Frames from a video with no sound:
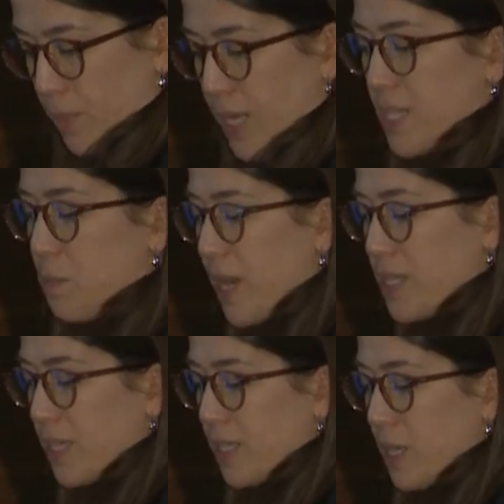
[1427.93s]
It's
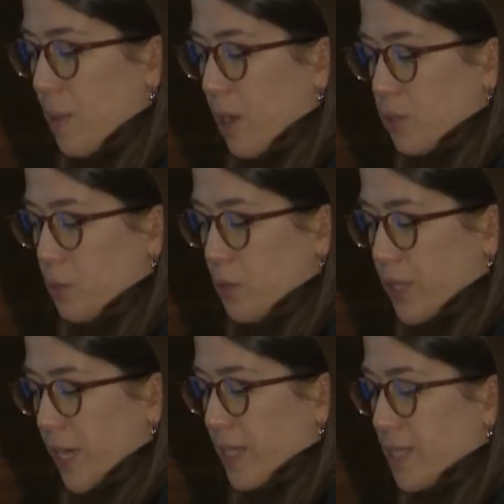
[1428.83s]
basically about
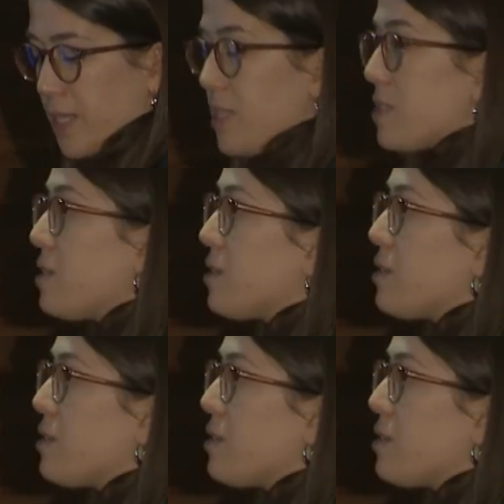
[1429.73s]
communicating incident